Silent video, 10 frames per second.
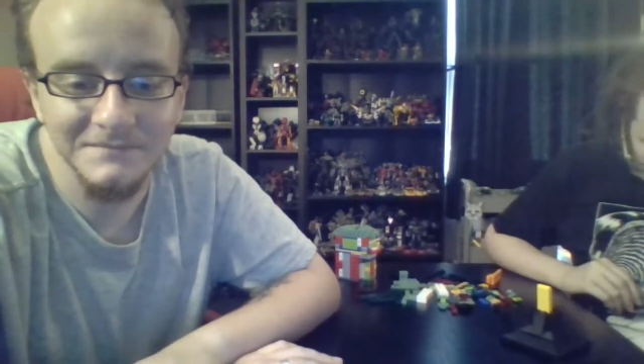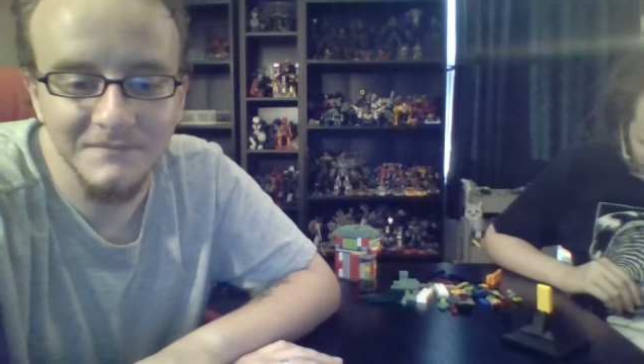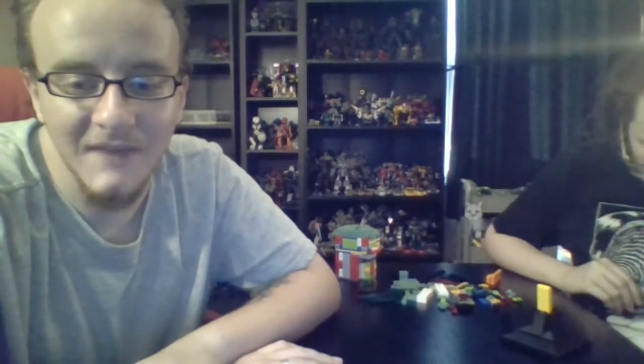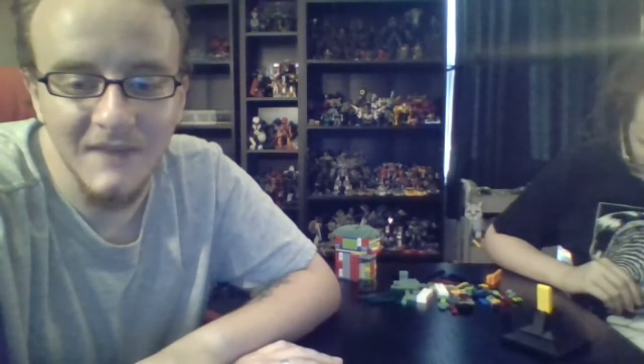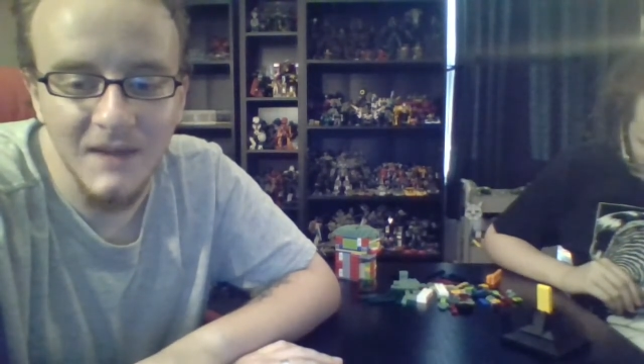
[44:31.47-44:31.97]

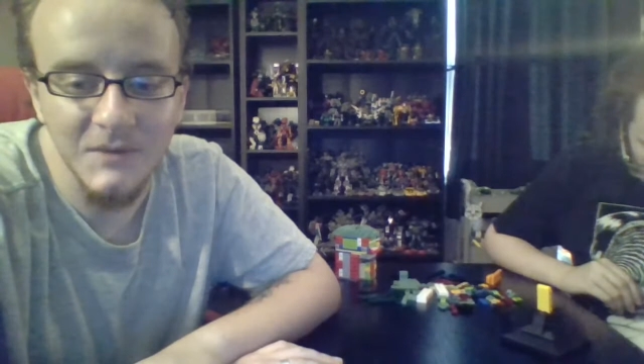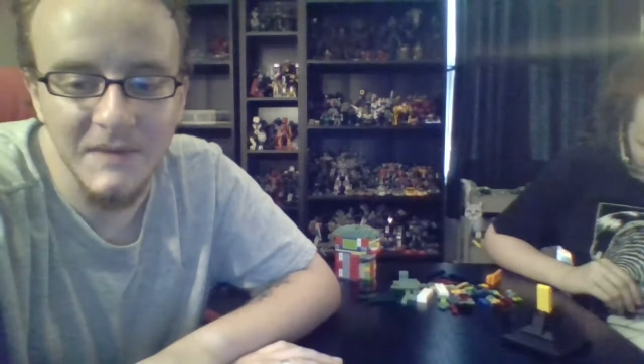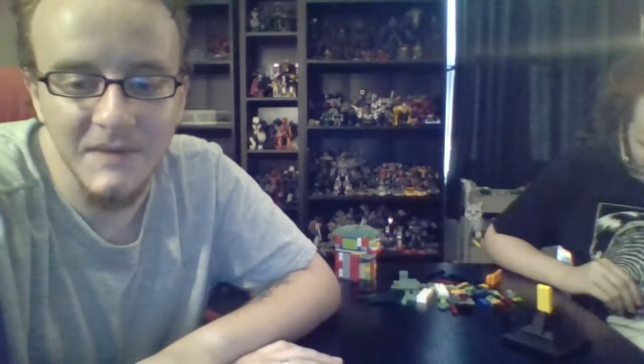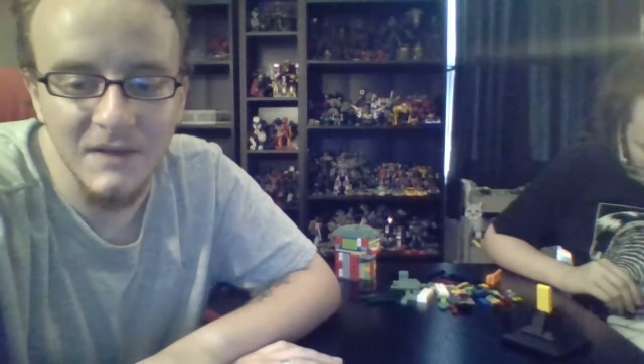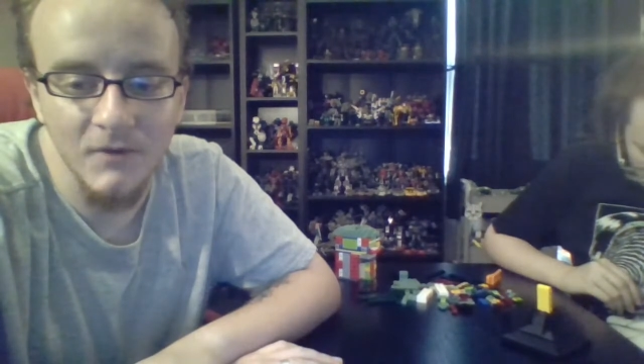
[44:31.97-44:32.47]
That would
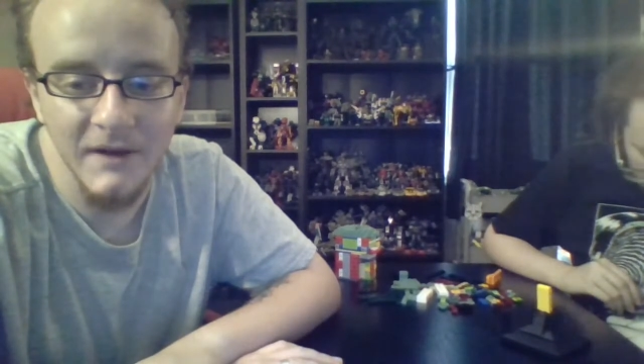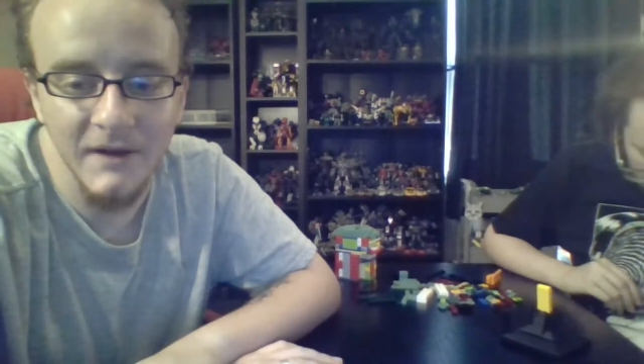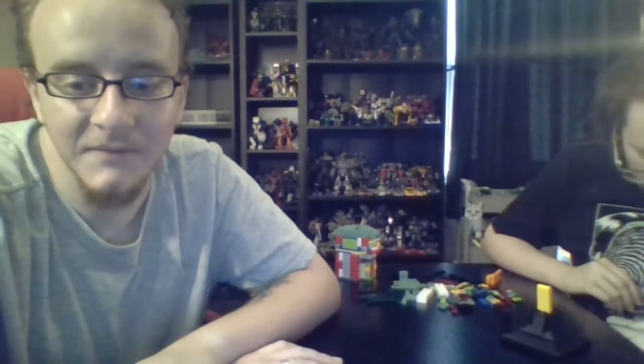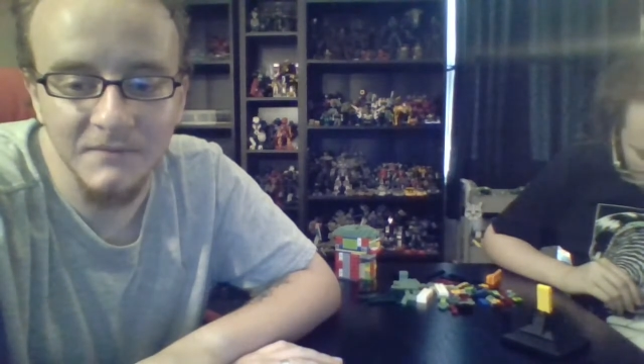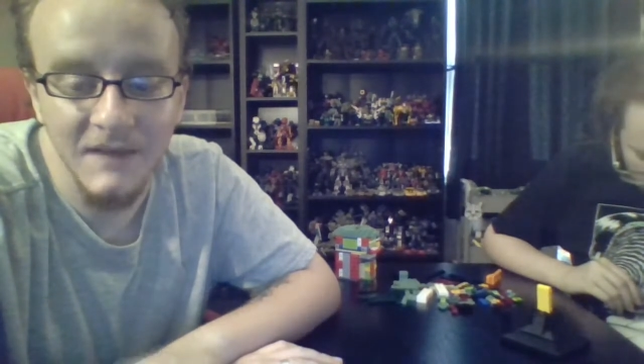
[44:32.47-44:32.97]
be
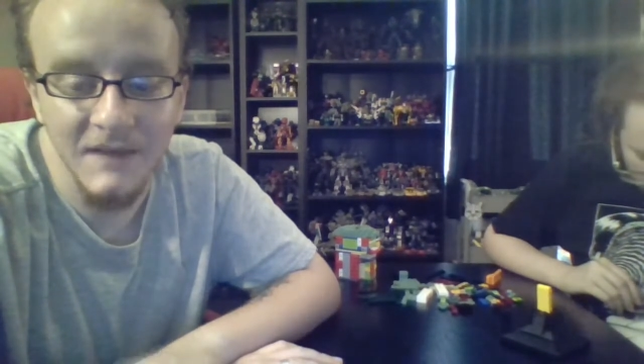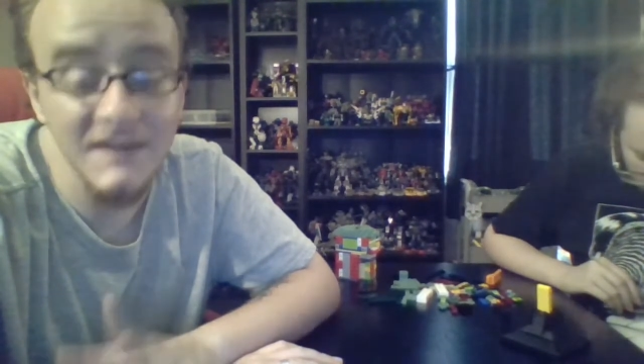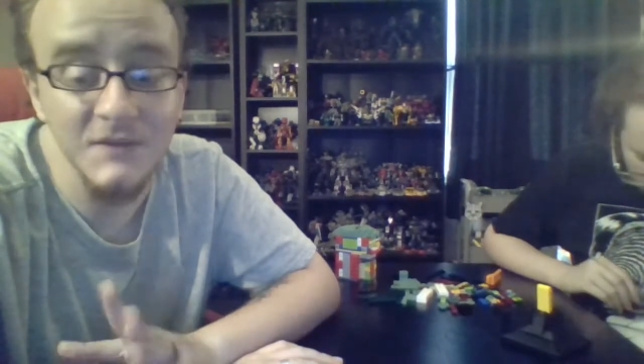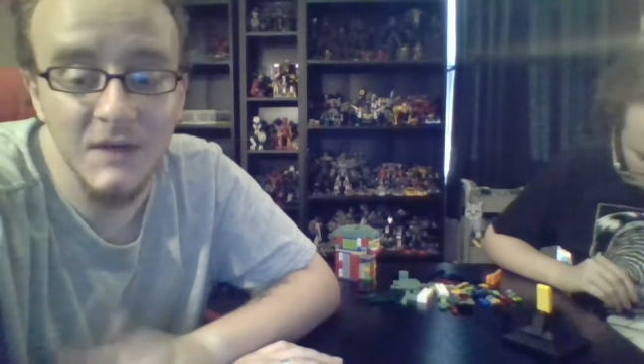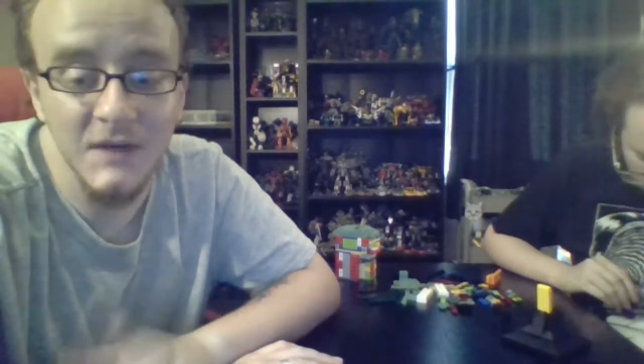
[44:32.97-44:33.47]
great. And
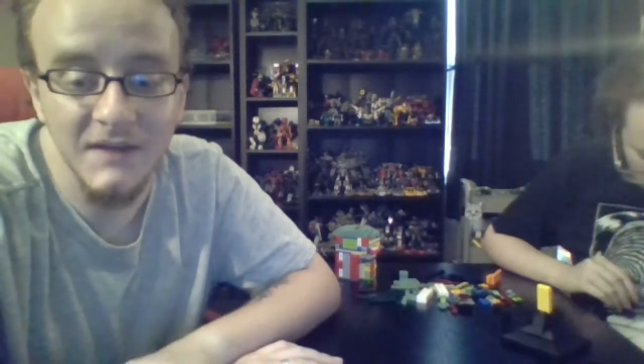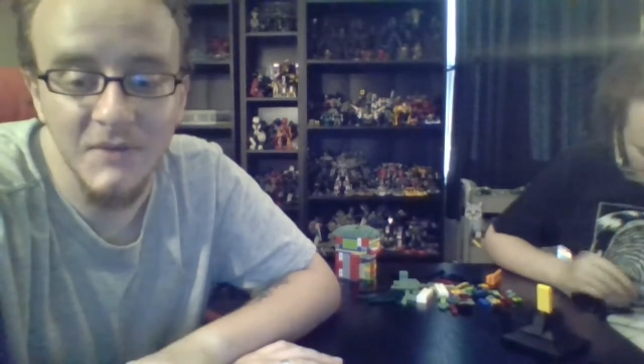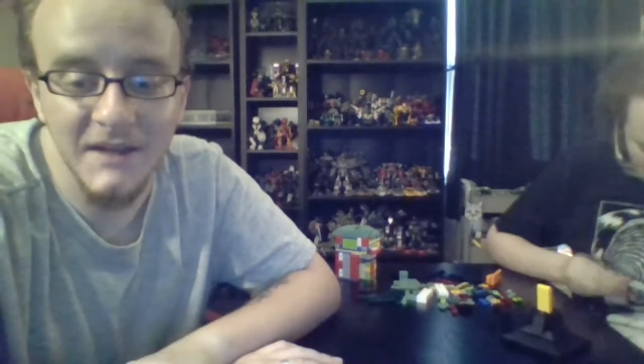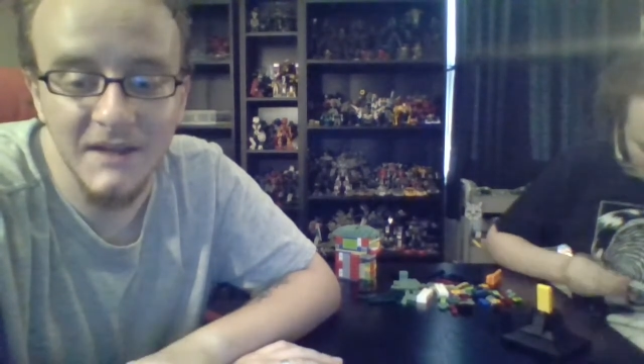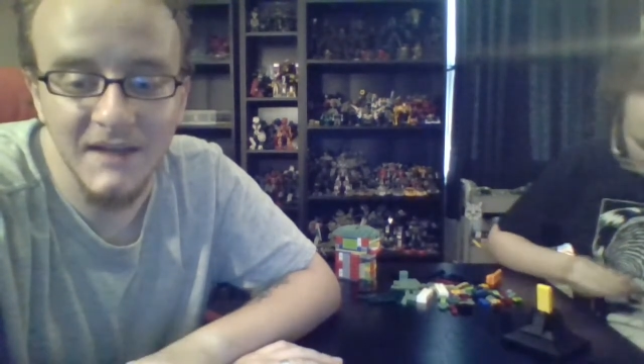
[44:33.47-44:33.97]
this is what I love
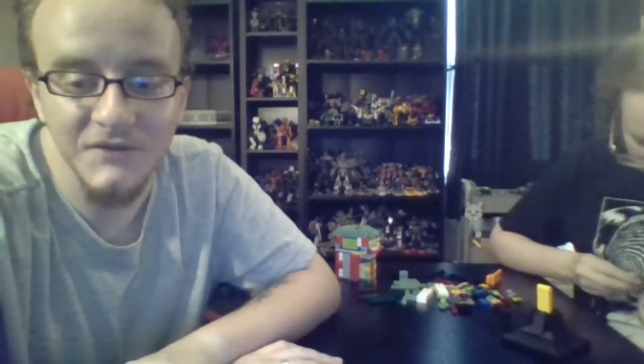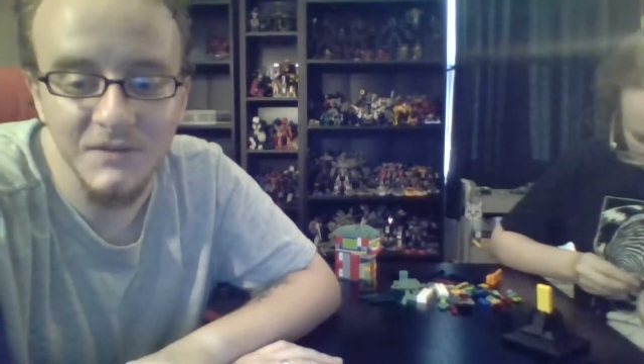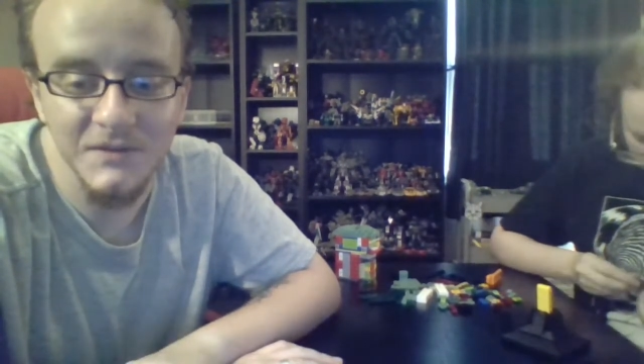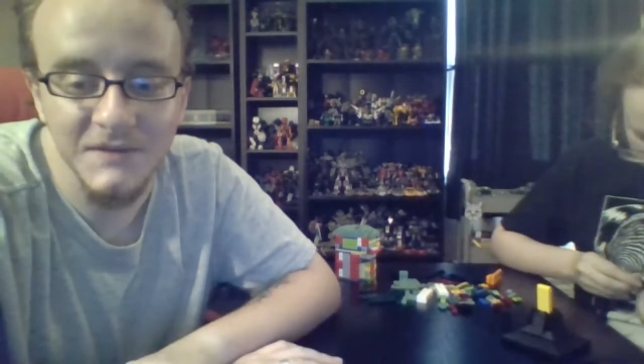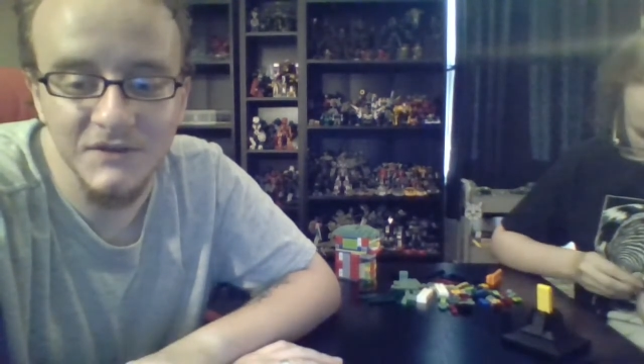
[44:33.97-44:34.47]
about live
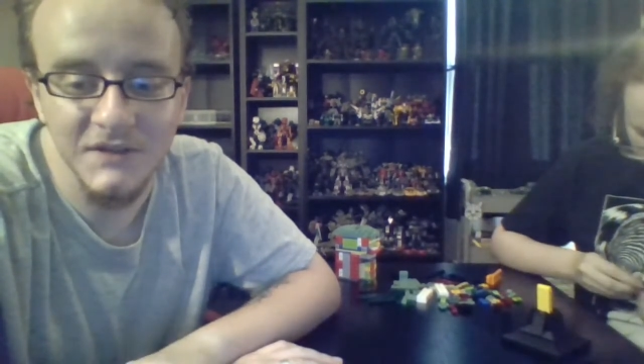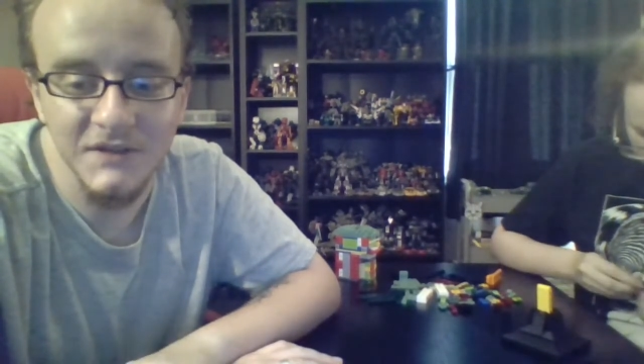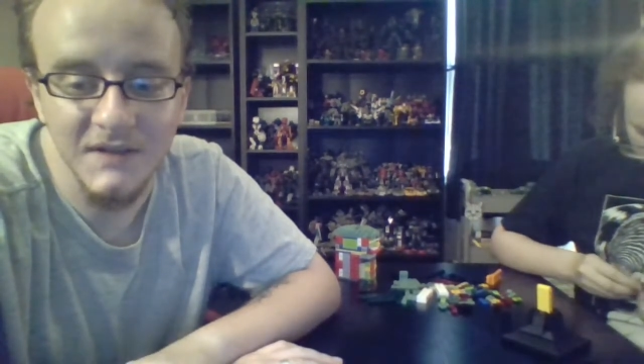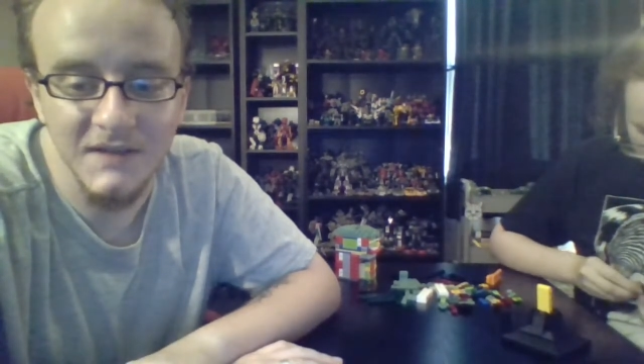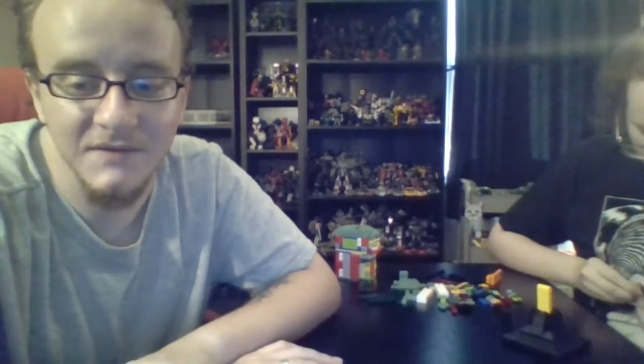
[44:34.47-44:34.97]
streams
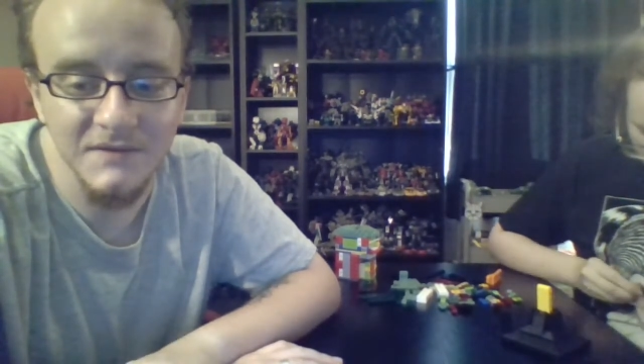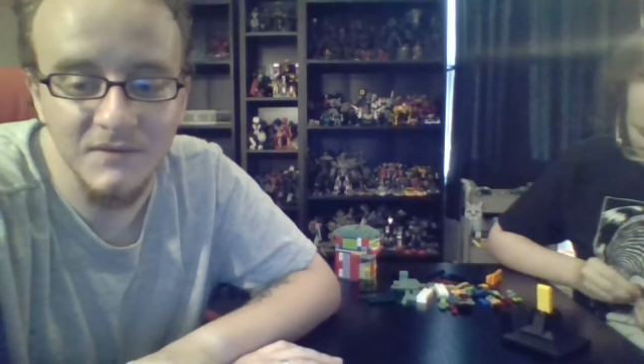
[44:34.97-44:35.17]
is it's